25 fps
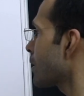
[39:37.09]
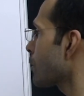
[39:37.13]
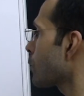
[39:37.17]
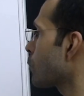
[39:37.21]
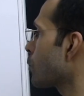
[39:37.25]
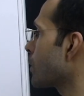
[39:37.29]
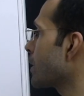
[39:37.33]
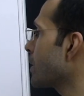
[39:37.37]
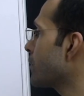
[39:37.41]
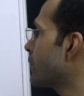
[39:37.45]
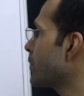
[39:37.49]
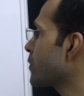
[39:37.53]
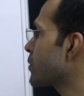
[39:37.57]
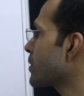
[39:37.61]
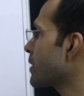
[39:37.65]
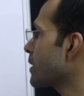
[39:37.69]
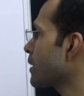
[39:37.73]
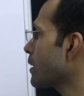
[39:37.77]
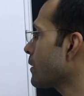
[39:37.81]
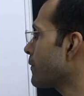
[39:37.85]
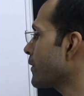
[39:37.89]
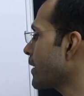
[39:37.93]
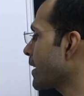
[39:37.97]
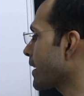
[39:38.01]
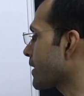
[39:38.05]
Coefficient
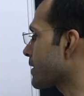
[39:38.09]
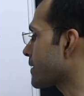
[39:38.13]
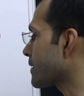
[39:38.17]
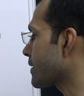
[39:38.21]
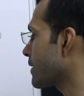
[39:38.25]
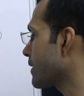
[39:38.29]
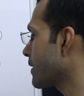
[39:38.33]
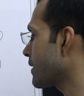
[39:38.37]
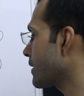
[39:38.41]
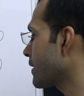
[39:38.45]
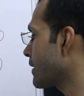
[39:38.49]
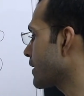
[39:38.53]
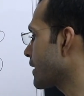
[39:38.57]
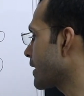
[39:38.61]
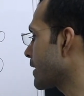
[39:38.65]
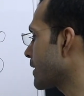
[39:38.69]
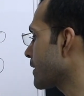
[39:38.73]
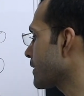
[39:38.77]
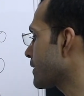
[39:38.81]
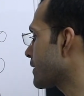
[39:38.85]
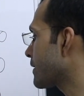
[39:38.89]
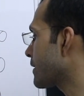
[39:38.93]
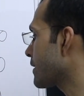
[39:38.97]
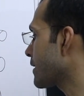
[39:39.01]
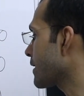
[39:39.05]
of x, that
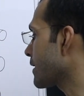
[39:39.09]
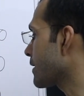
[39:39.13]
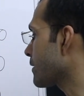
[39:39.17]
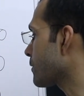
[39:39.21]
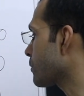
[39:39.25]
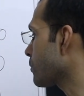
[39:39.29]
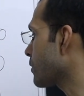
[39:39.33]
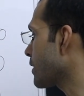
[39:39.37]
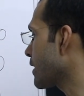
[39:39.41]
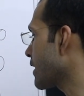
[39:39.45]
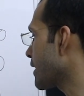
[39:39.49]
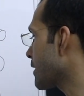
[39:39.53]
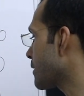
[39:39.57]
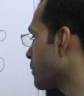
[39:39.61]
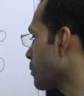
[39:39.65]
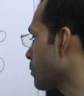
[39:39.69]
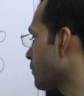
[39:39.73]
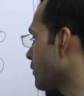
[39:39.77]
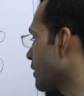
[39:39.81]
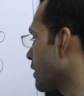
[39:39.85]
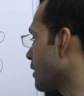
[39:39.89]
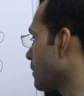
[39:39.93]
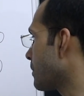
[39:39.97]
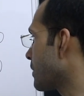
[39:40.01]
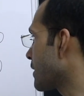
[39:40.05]
is 3. So A2
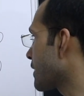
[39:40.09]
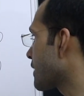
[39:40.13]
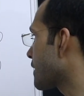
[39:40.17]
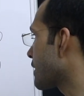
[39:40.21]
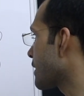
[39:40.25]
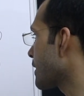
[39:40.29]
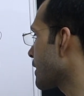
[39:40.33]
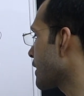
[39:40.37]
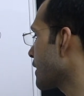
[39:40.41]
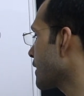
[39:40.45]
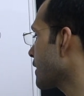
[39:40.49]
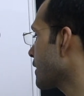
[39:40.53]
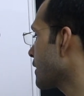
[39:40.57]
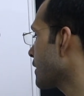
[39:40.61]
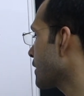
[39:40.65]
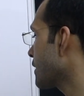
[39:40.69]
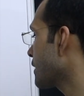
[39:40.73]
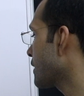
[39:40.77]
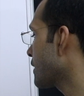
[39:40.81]
will be 3.